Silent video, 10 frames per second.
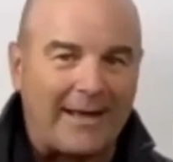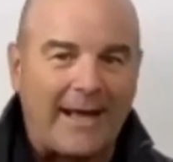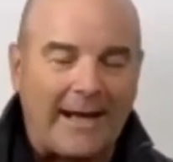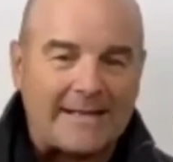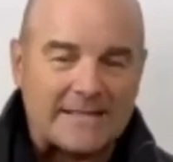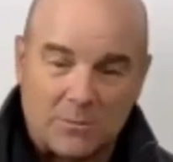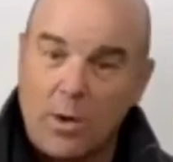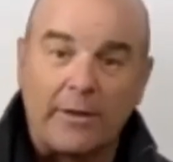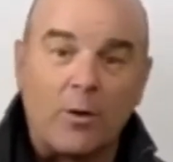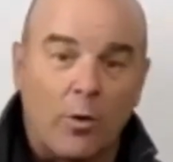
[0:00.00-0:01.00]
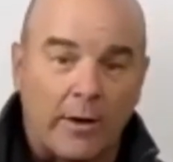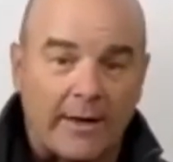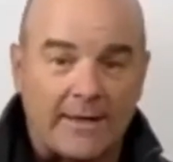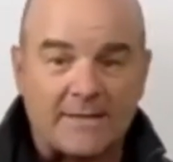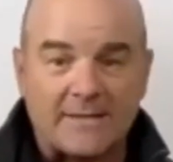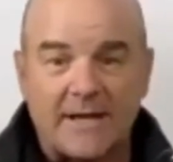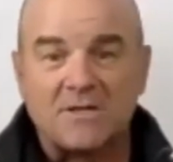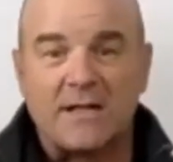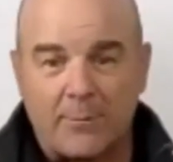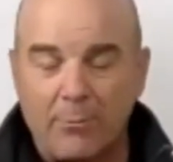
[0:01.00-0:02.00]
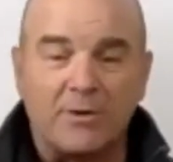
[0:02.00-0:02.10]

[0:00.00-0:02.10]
And he says, well, the organization that I'm a member is